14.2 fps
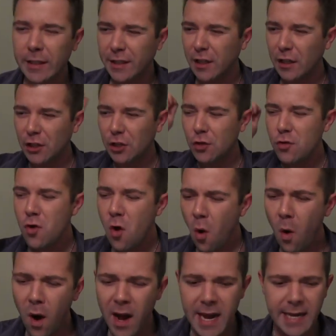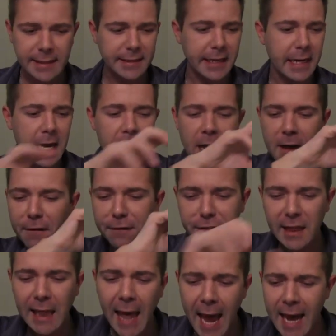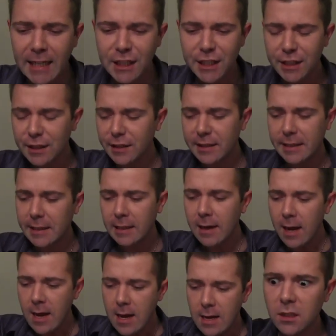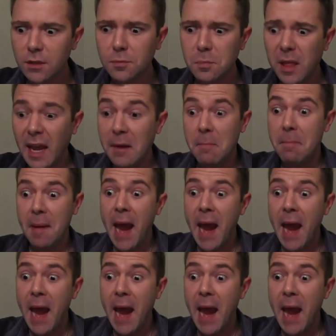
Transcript: with such noise and flashes and just like